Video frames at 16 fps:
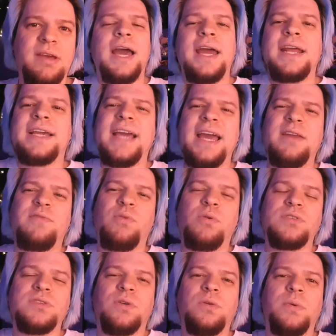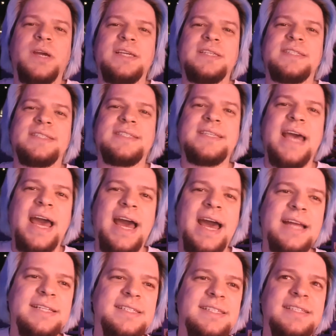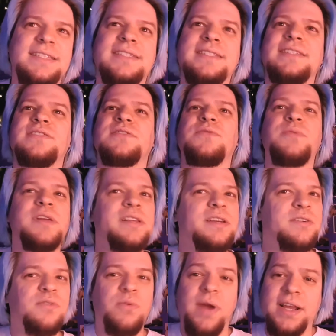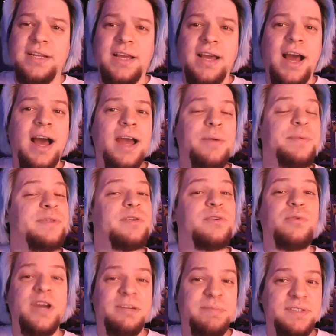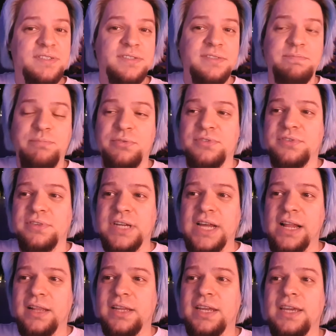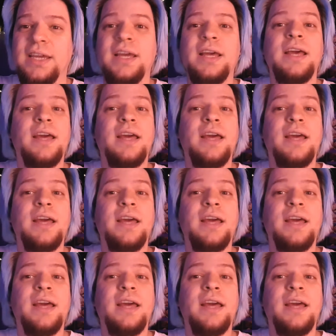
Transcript: and it kind of was always sad, since he's really a great guy with a great personality